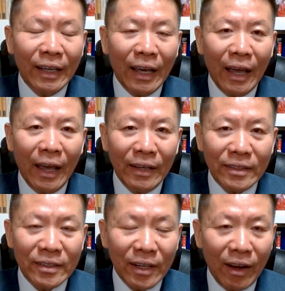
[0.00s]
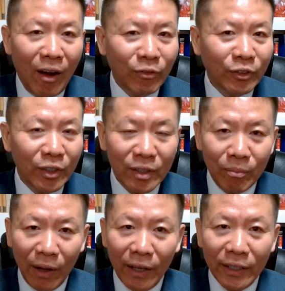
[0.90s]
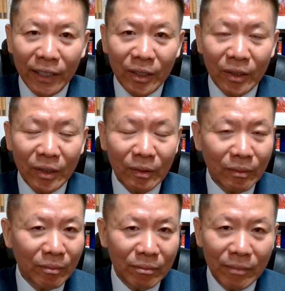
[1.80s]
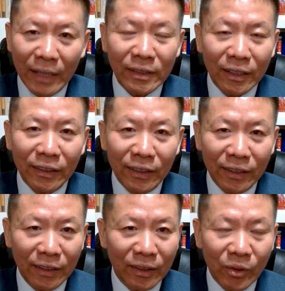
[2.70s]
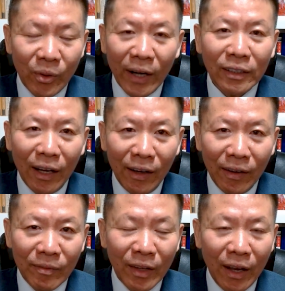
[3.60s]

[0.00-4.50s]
And after the bloody massacre and crackdown,